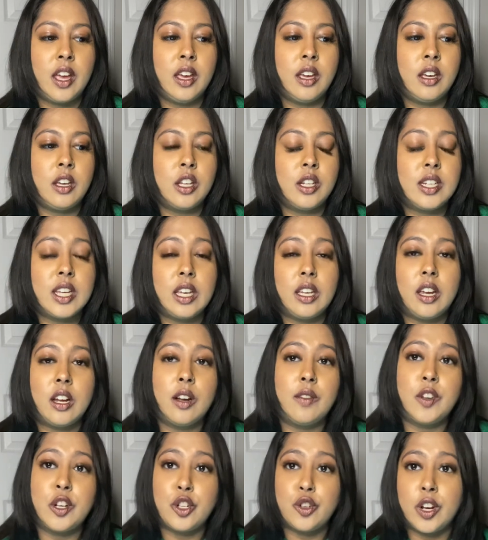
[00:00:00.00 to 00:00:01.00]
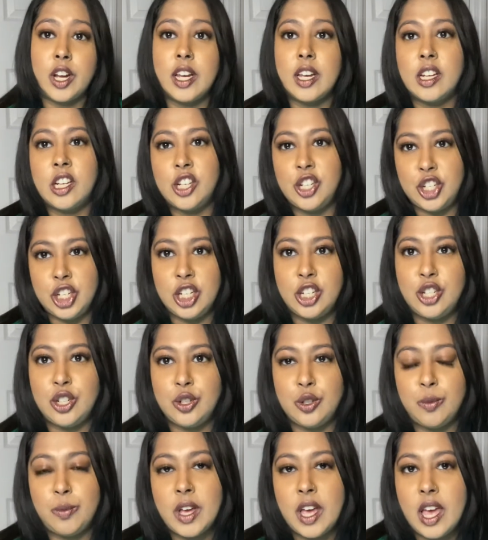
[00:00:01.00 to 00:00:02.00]
could take care of a trach and a
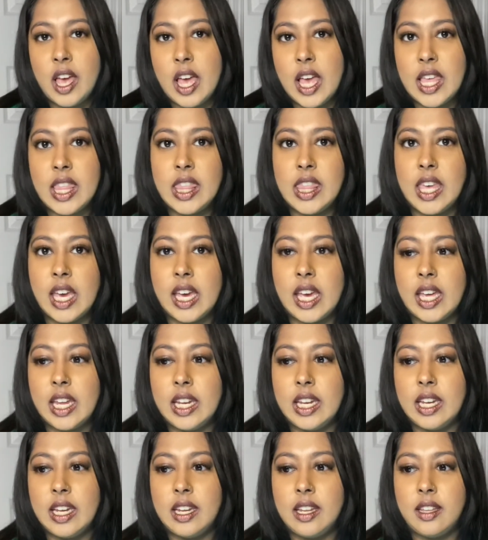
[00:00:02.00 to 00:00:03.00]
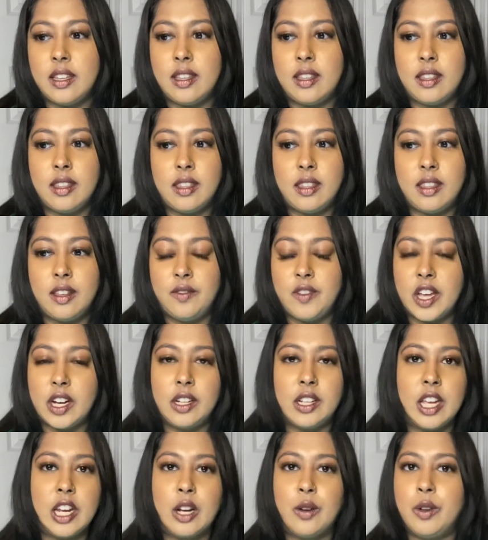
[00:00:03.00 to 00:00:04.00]
G-tube, then the
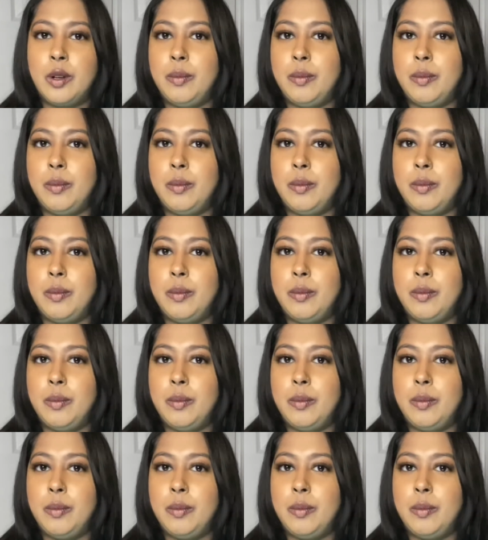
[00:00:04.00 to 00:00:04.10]
ventilator would be